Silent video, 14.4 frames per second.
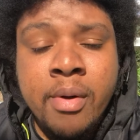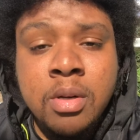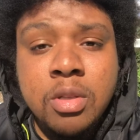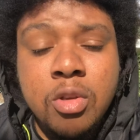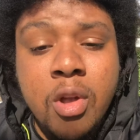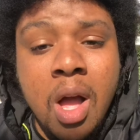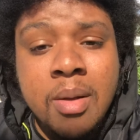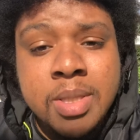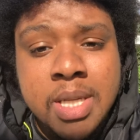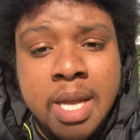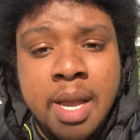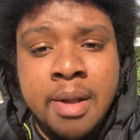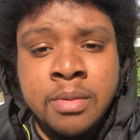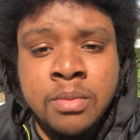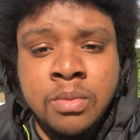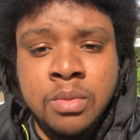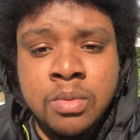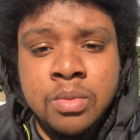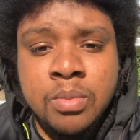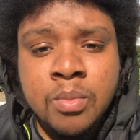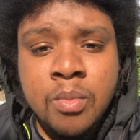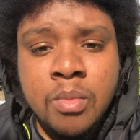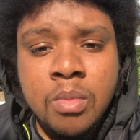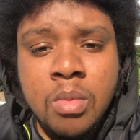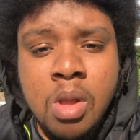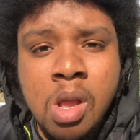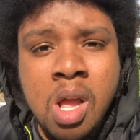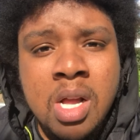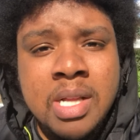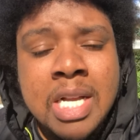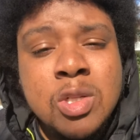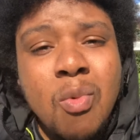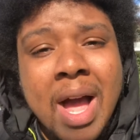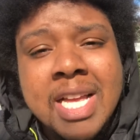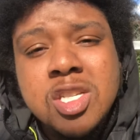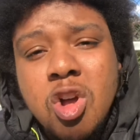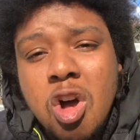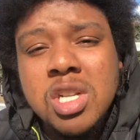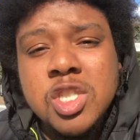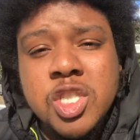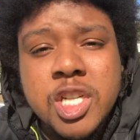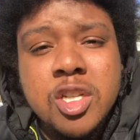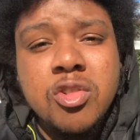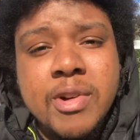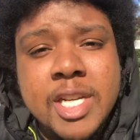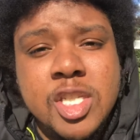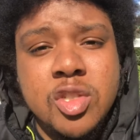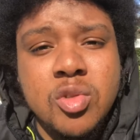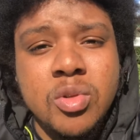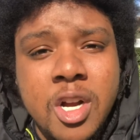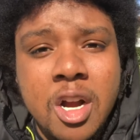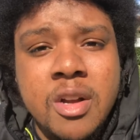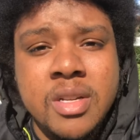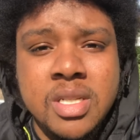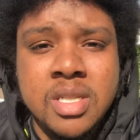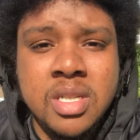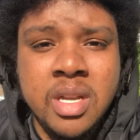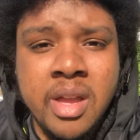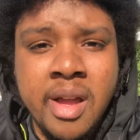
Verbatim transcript: You got what I'm saying? That's why it's called a generational curse.